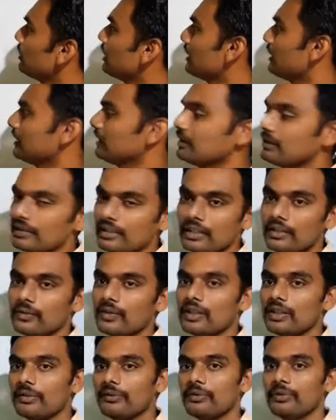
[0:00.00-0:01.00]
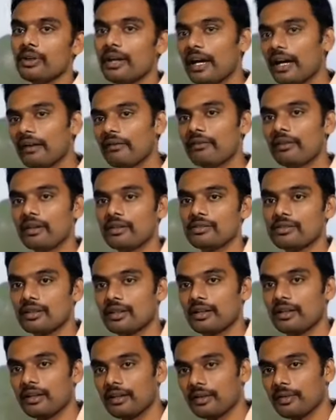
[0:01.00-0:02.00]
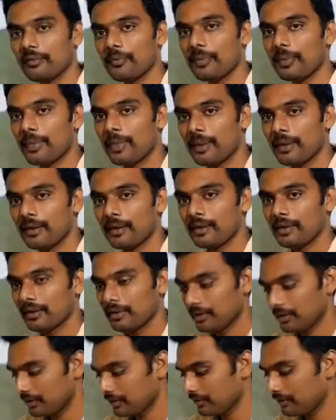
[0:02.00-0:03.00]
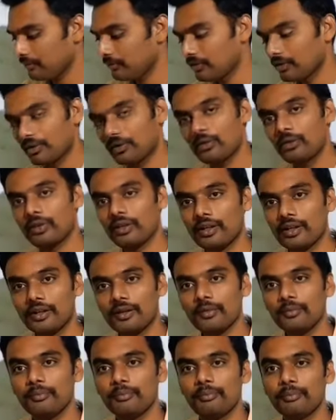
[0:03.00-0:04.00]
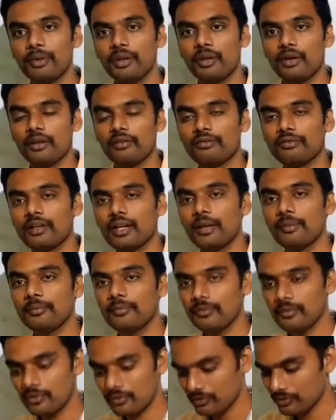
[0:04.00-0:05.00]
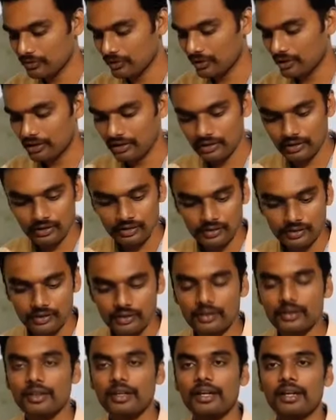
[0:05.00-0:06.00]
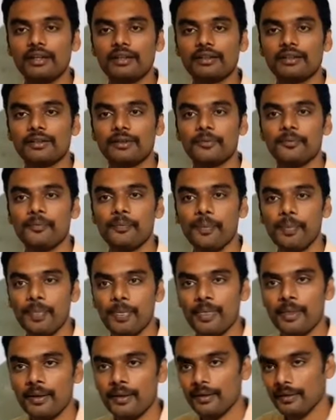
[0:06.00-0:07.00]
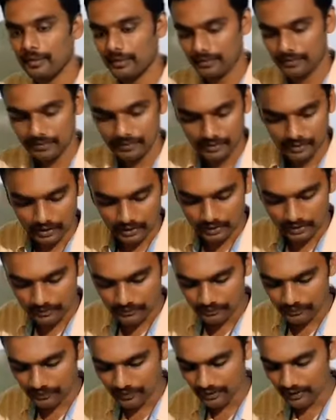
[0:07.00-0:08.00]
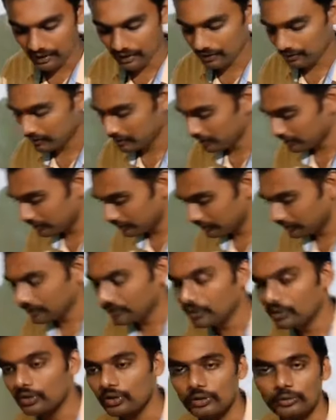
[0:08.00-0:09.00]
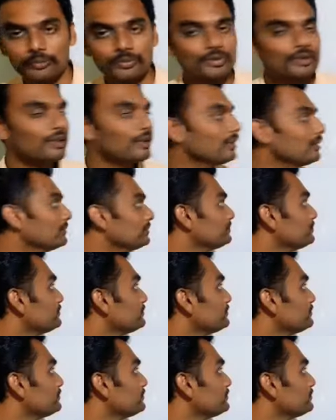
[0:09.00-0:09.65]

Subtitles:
by t, that will give you the average current for over a period of time chosen in the conductor, right? Next is Ohm's law.